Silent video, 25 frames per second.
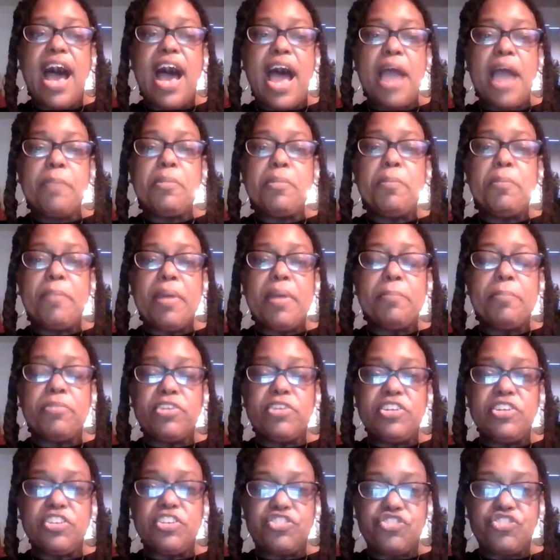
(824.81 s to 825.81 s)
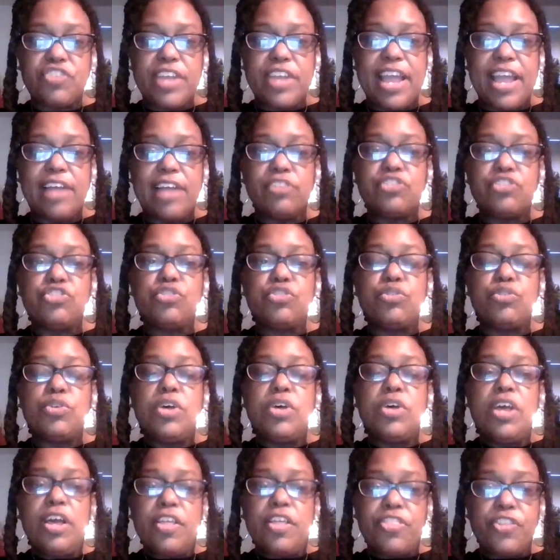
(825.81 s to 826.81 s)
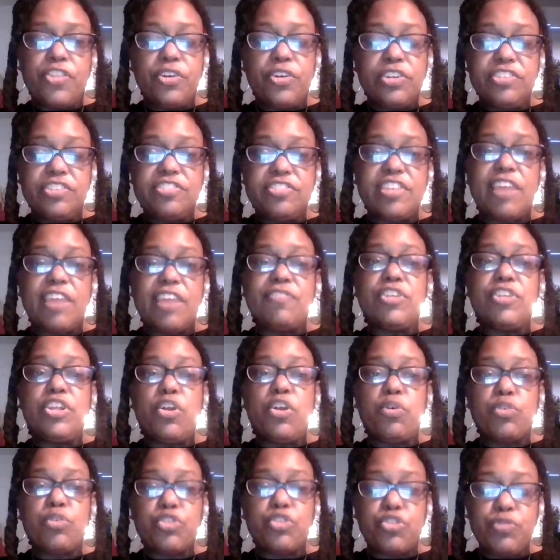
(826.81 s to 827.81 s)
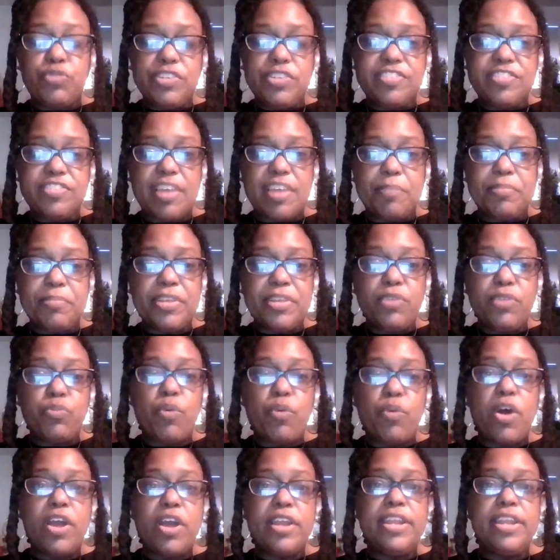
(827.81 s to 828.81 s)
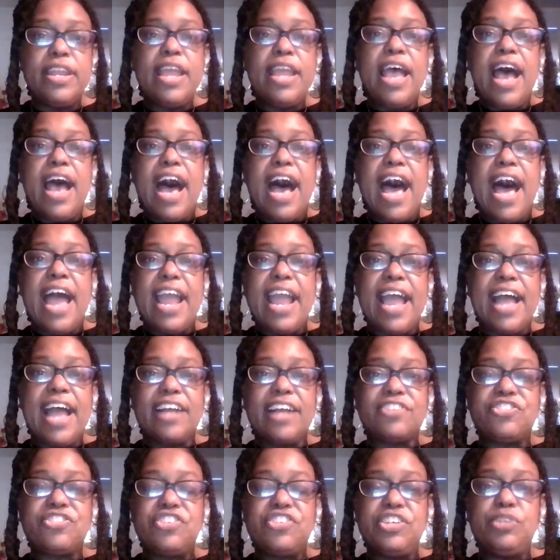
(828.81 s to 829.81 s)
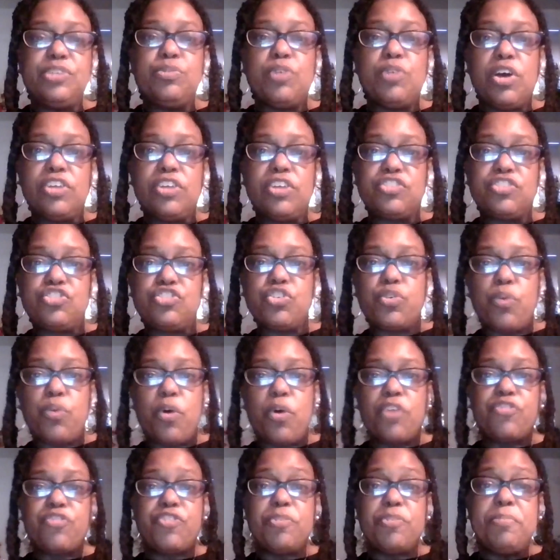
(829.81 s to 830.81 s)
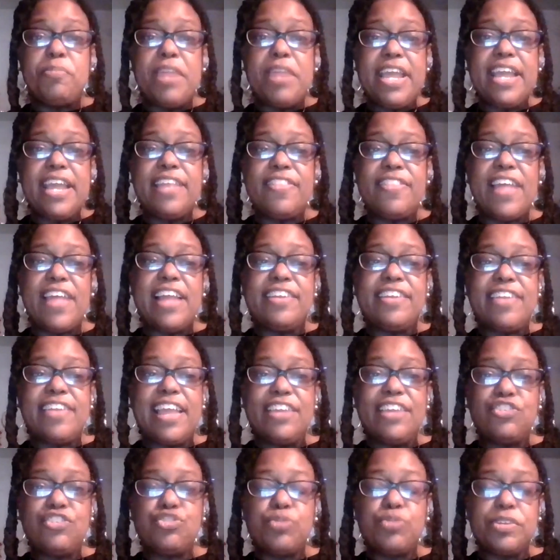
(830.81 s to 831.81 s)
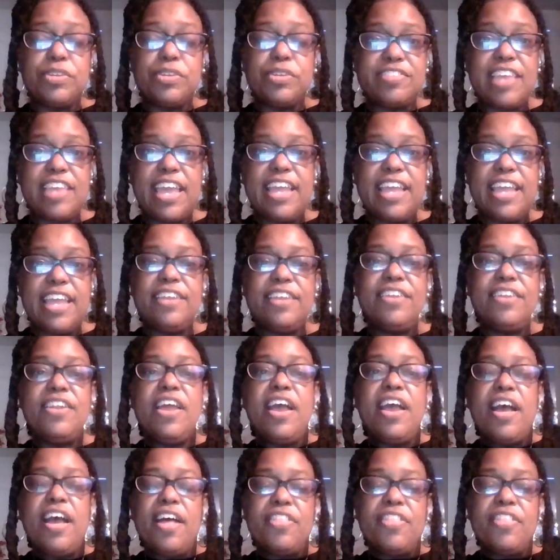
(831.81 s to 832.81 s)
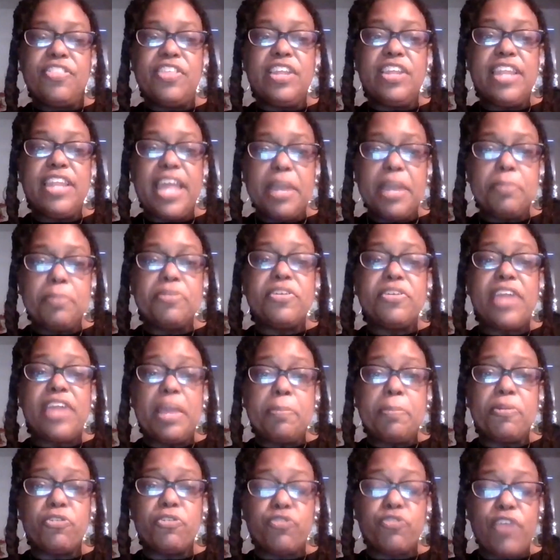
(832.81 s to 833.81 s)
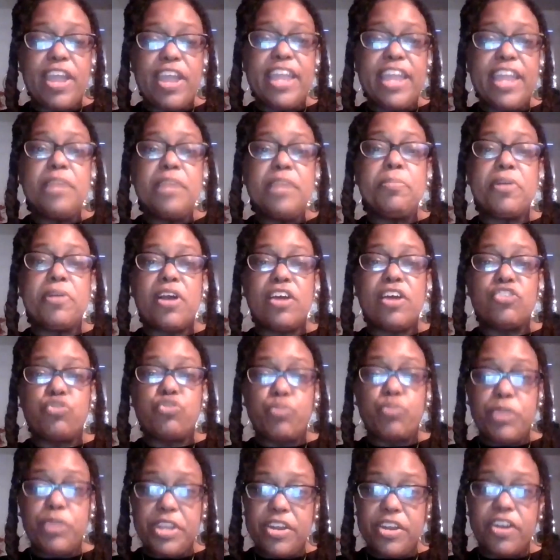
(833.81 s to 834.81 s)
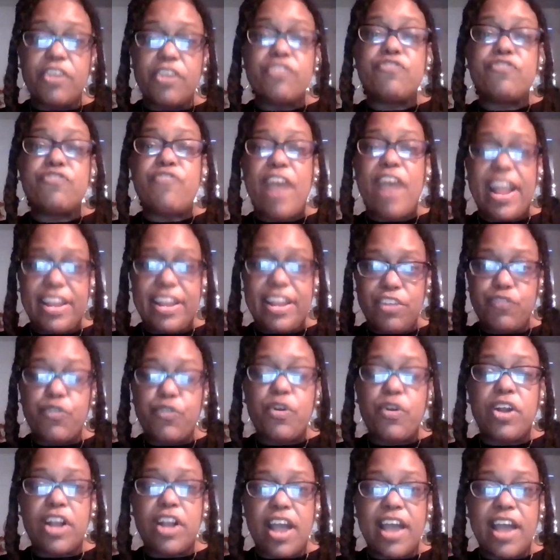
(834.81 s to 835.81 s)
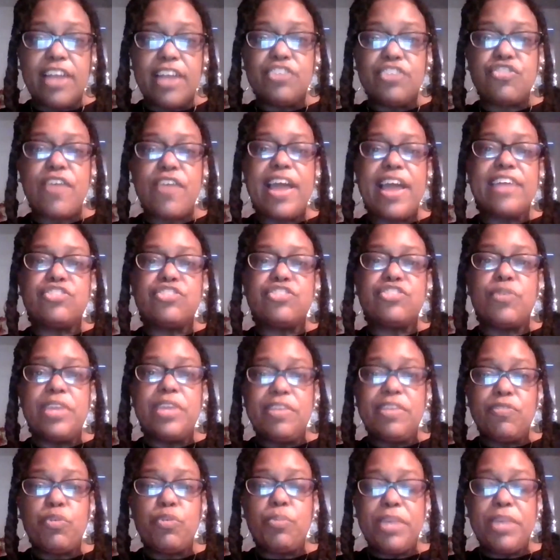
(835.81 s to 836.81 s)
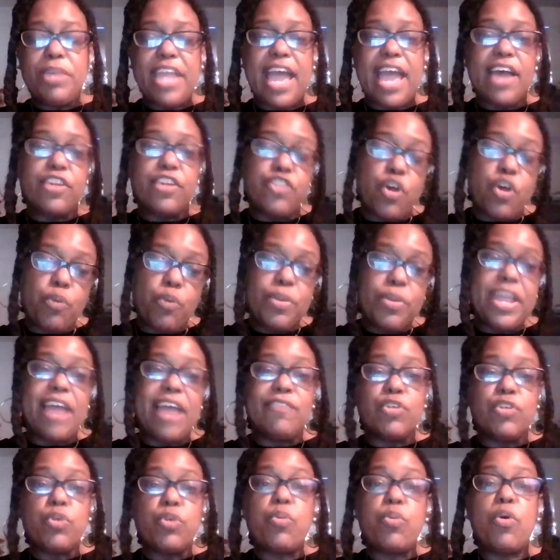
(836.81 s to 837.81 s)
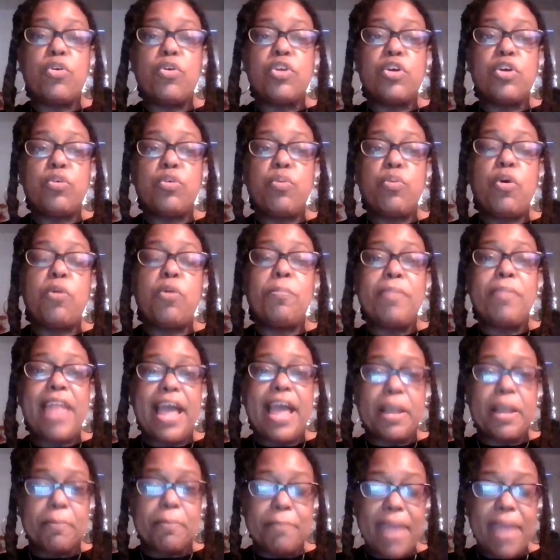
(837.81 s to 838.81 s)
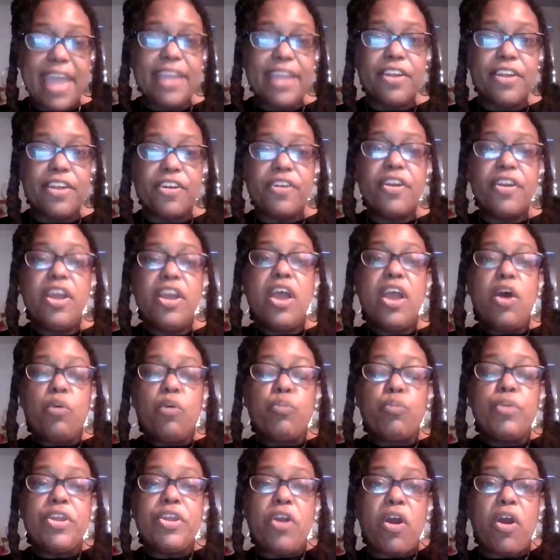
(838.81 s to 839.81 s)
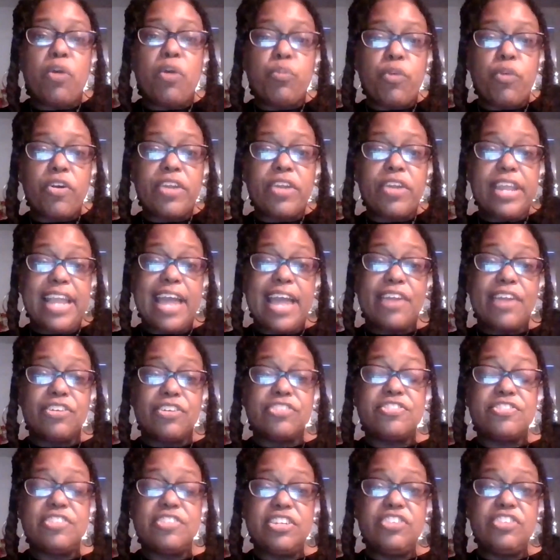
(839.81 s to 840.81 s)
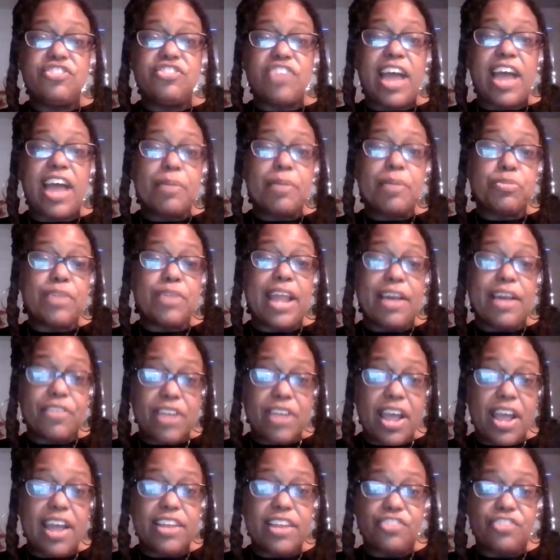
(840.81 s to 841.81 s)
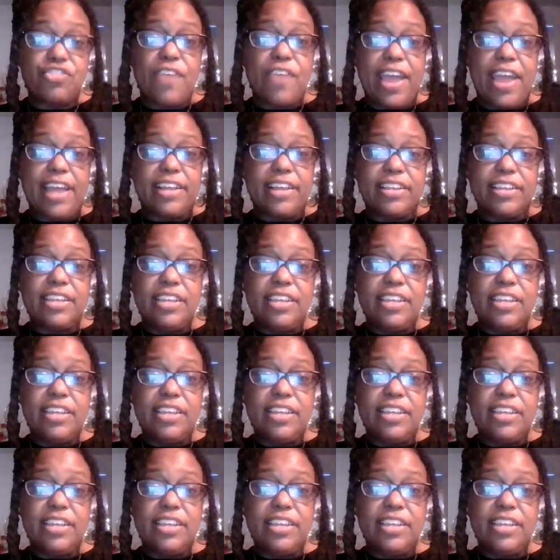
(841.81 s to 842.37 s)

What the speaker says: I'm a member of District Council 37, Local 371. I actually took off from NAN that day to attend the Labor Day parade because we are fighting for a contract. So even though we have a quote unquote Black mayor, we are working at our city jobs without a contract.